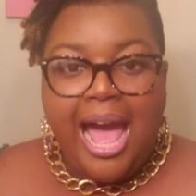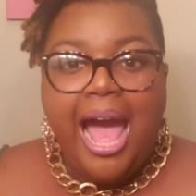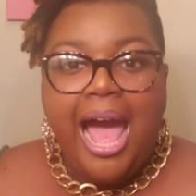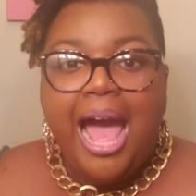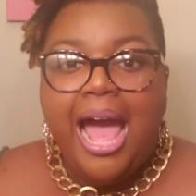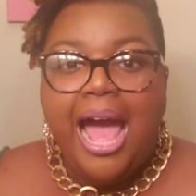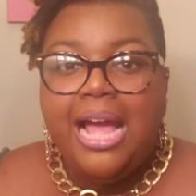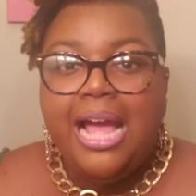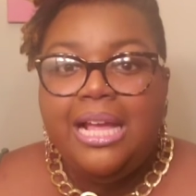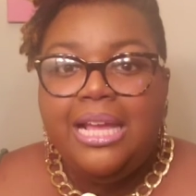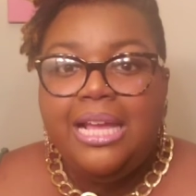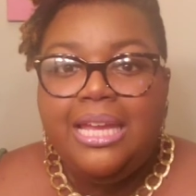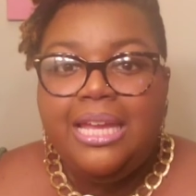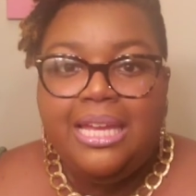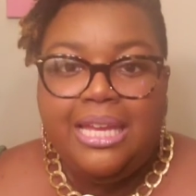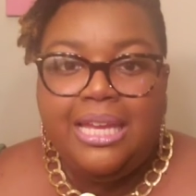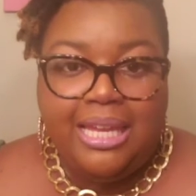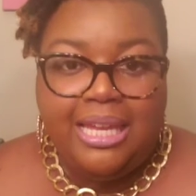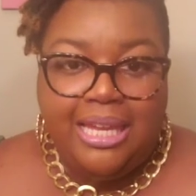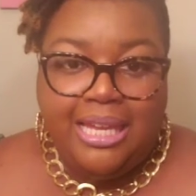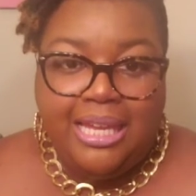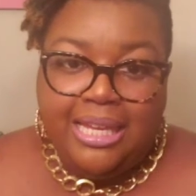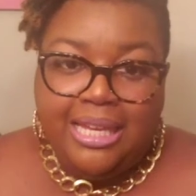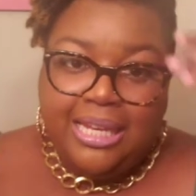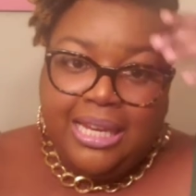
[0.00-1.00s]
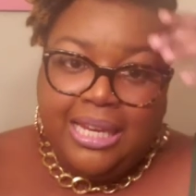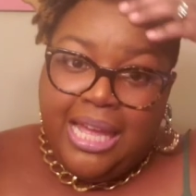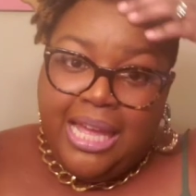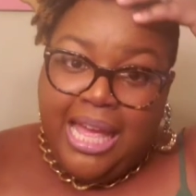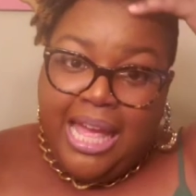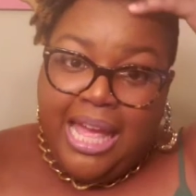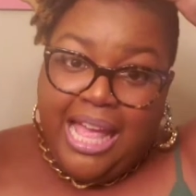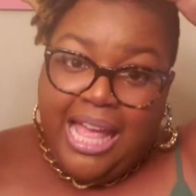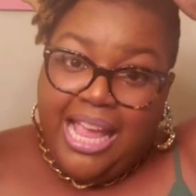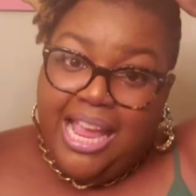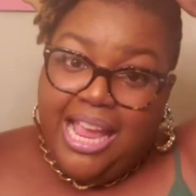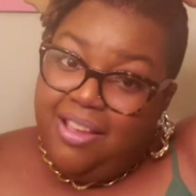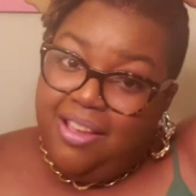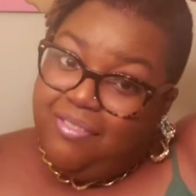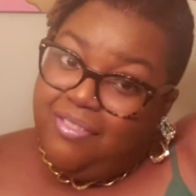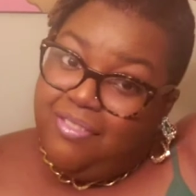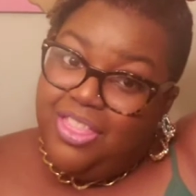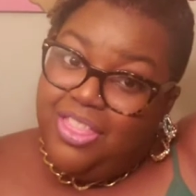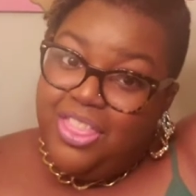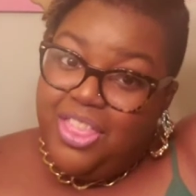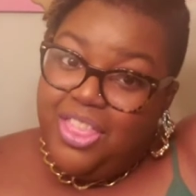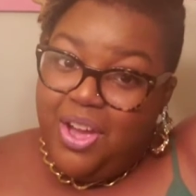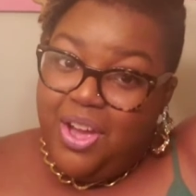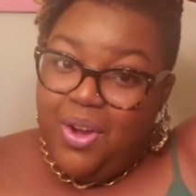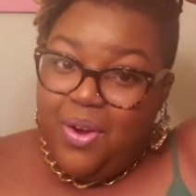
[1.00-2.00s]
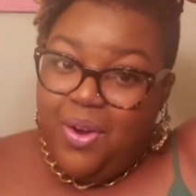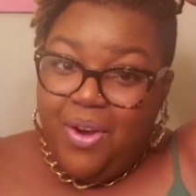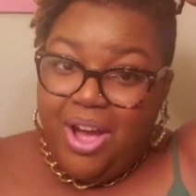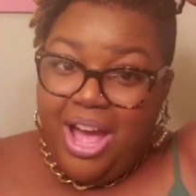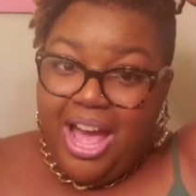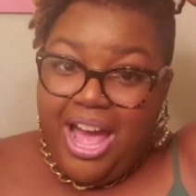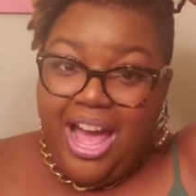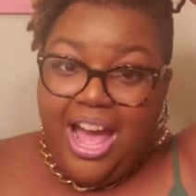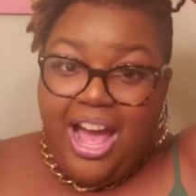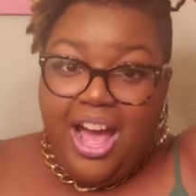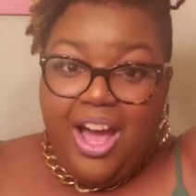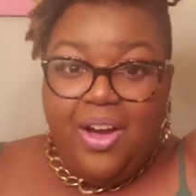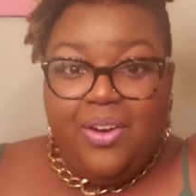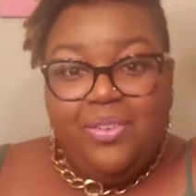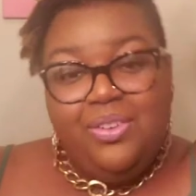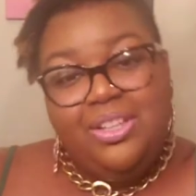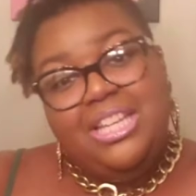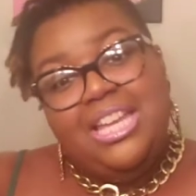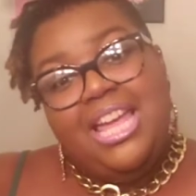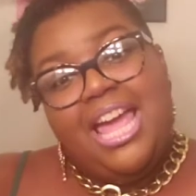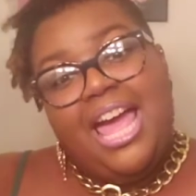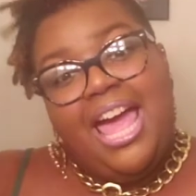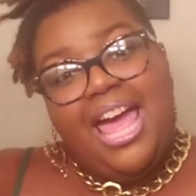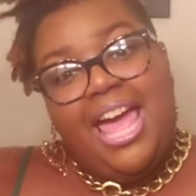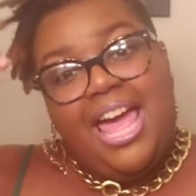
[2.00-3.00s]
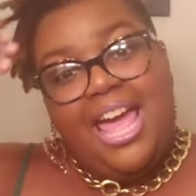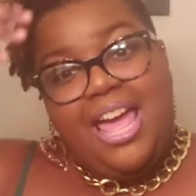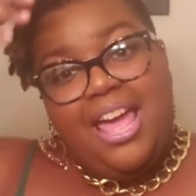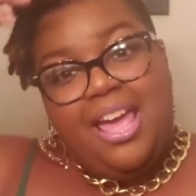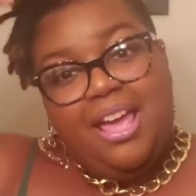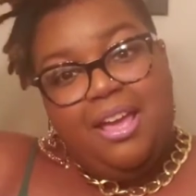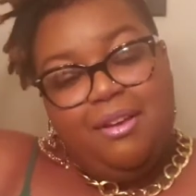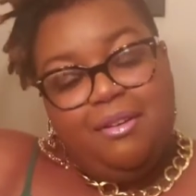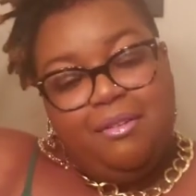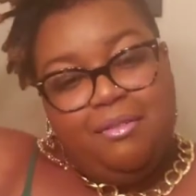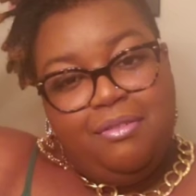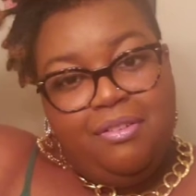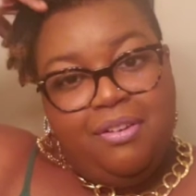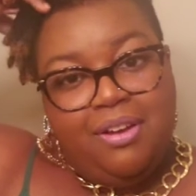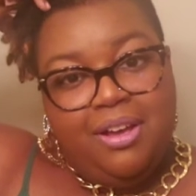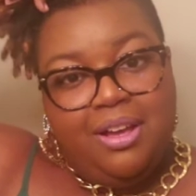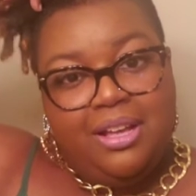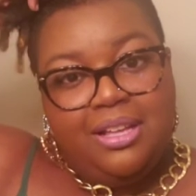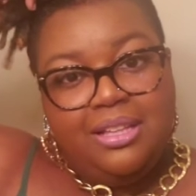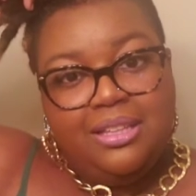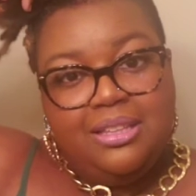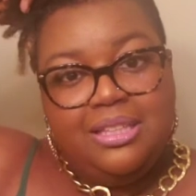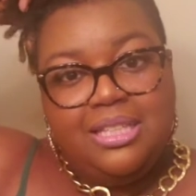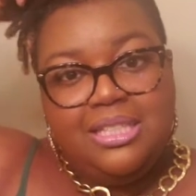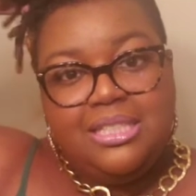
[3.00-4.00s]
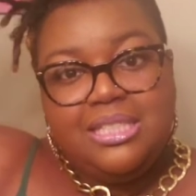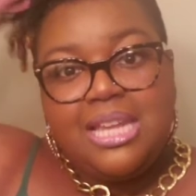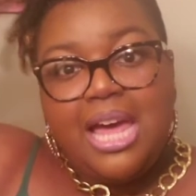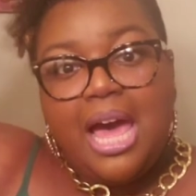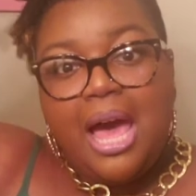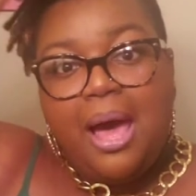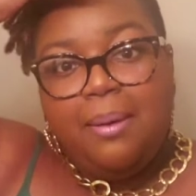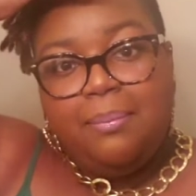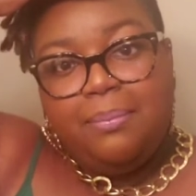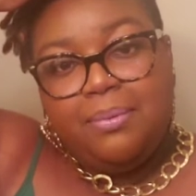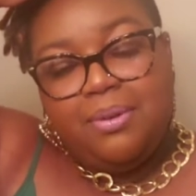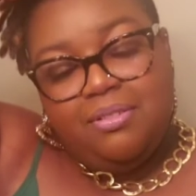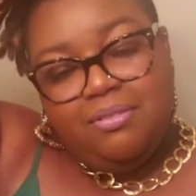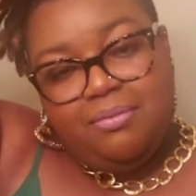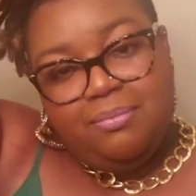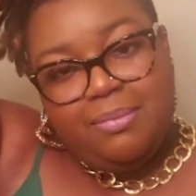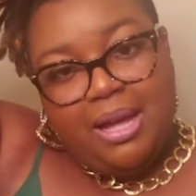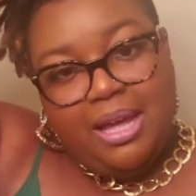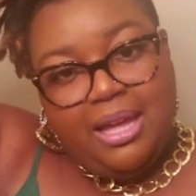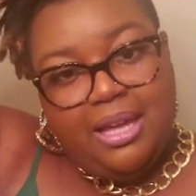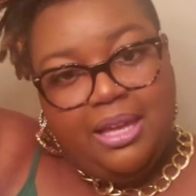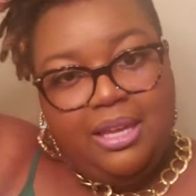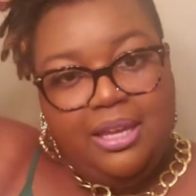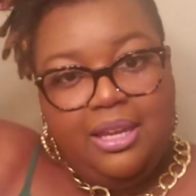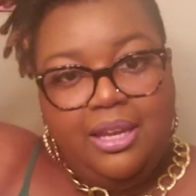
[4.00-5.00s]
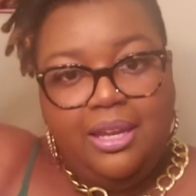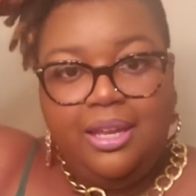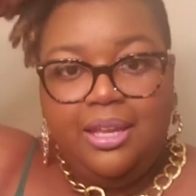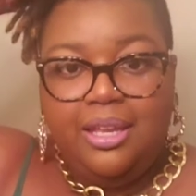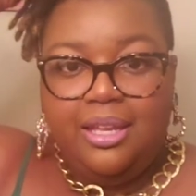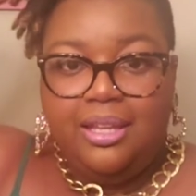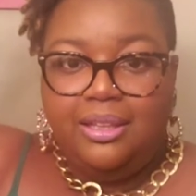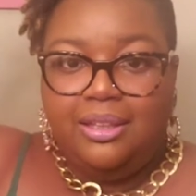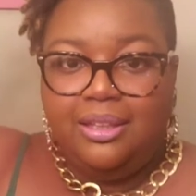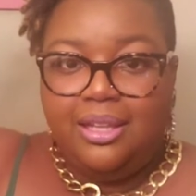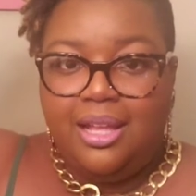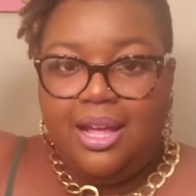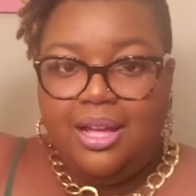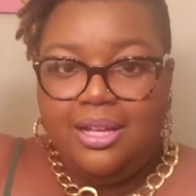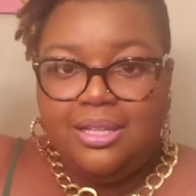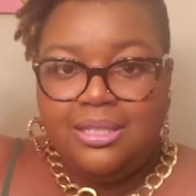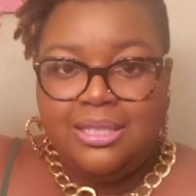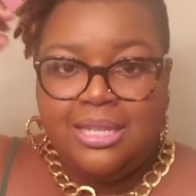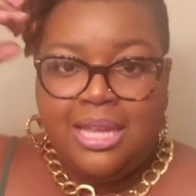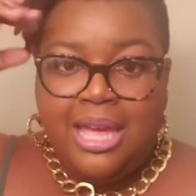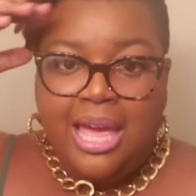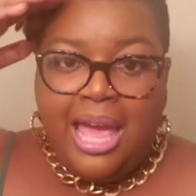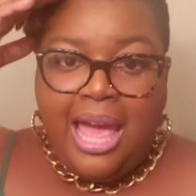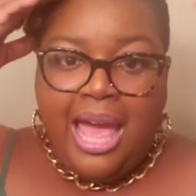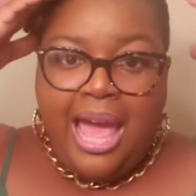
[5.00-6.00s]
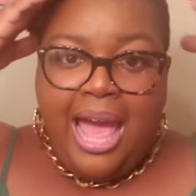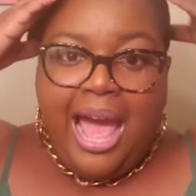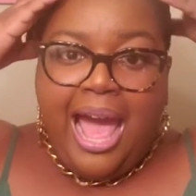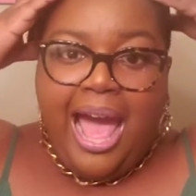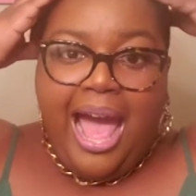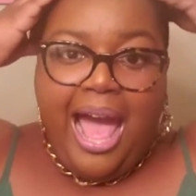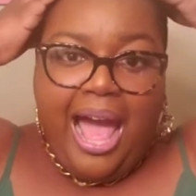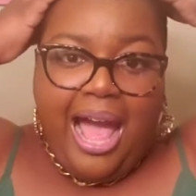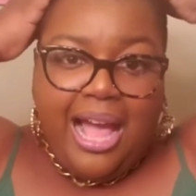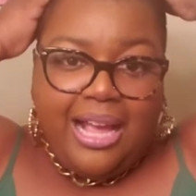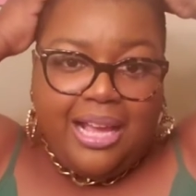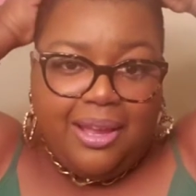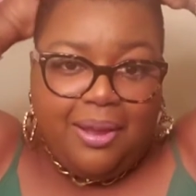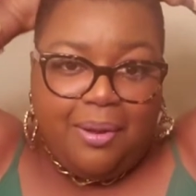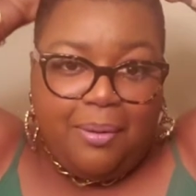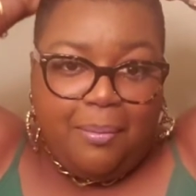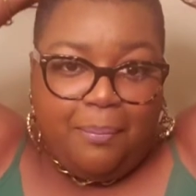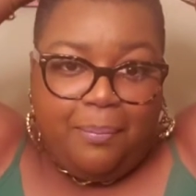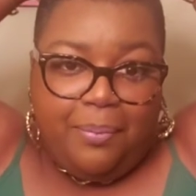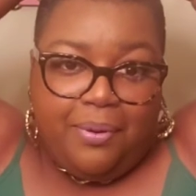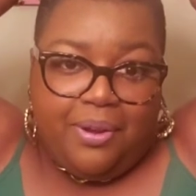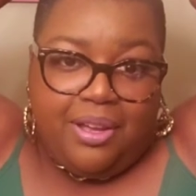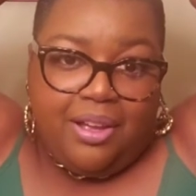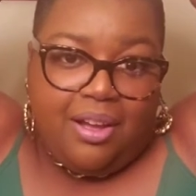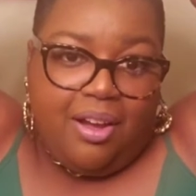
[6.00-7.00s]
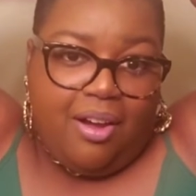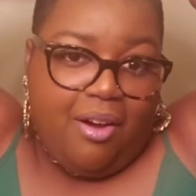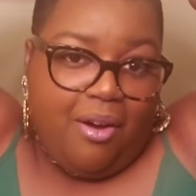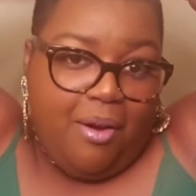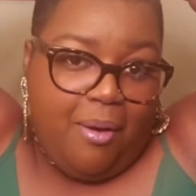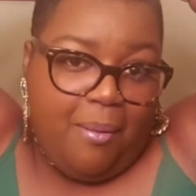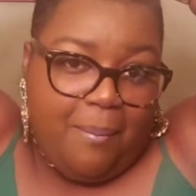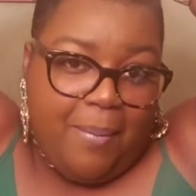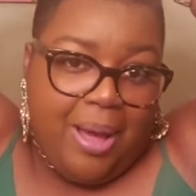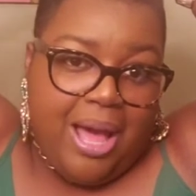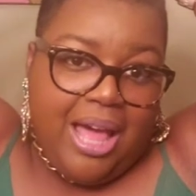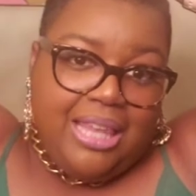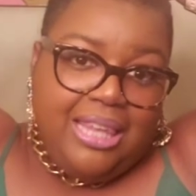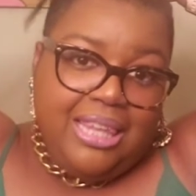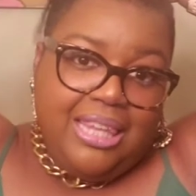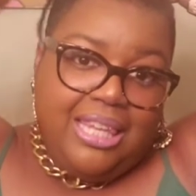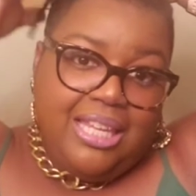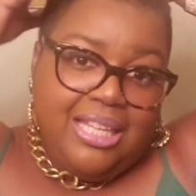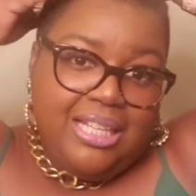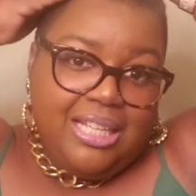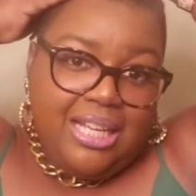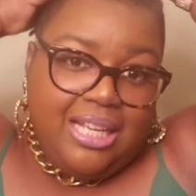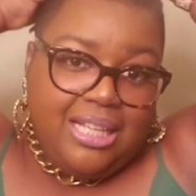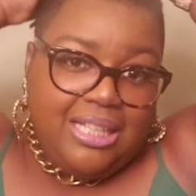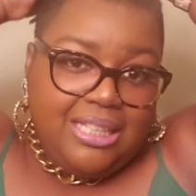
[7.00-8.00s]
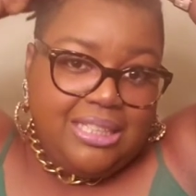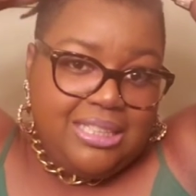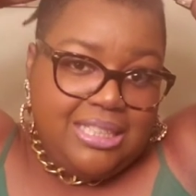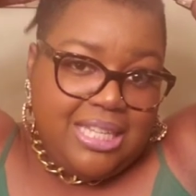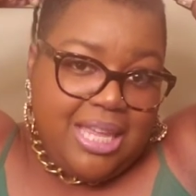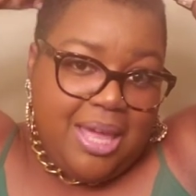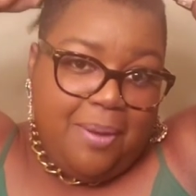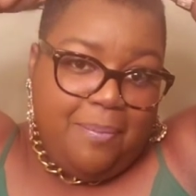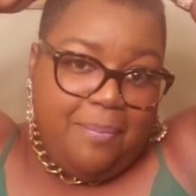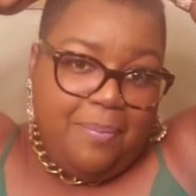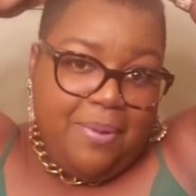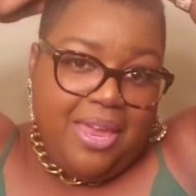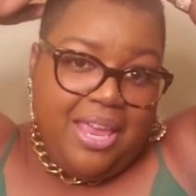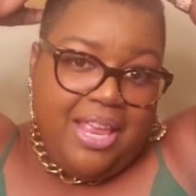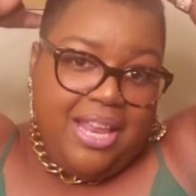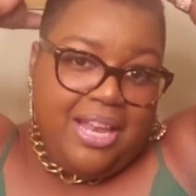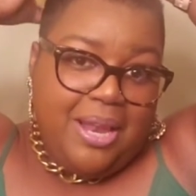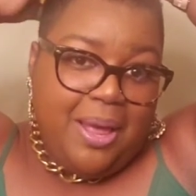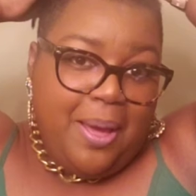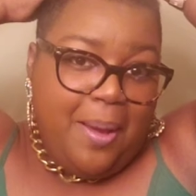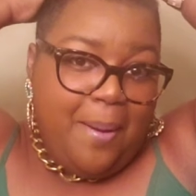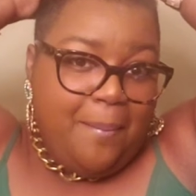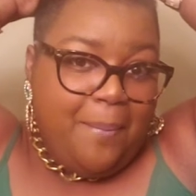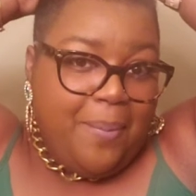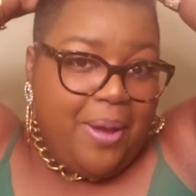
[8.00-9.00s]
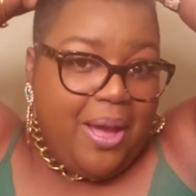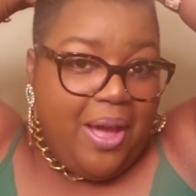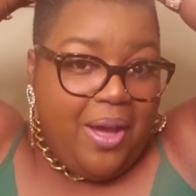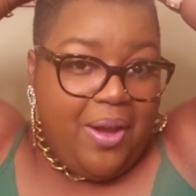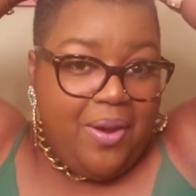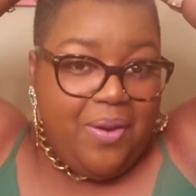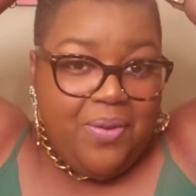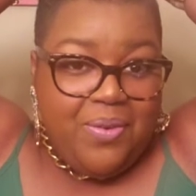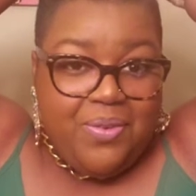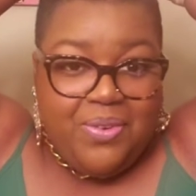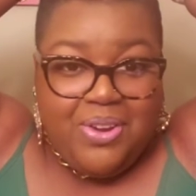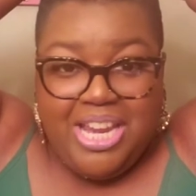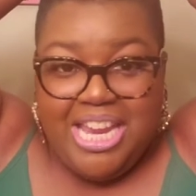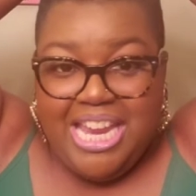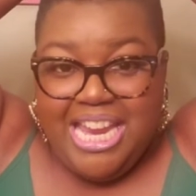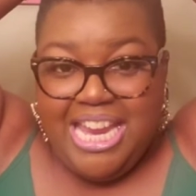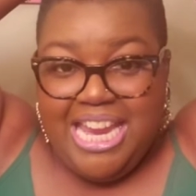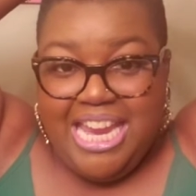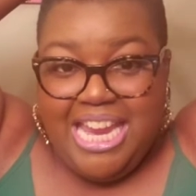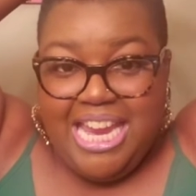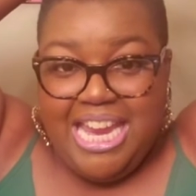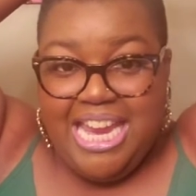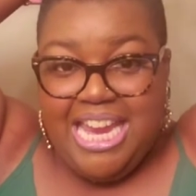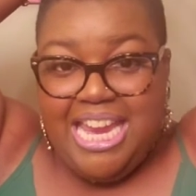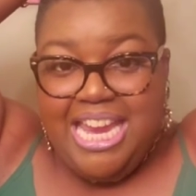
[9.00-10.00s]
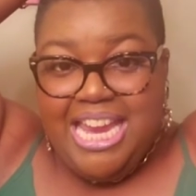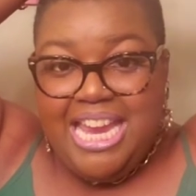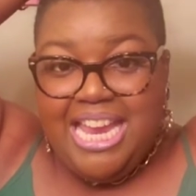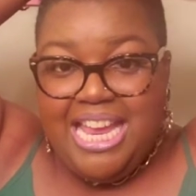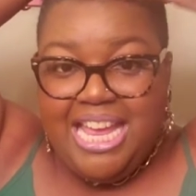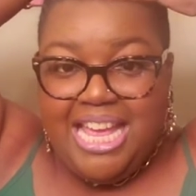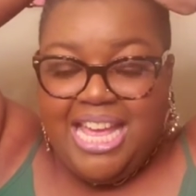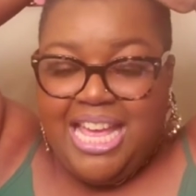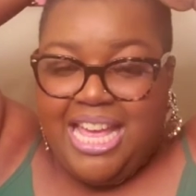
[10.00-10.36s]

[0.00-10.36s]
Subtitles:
I can, even though I only have the top of my head in locks, I can put all my locks up in a pony.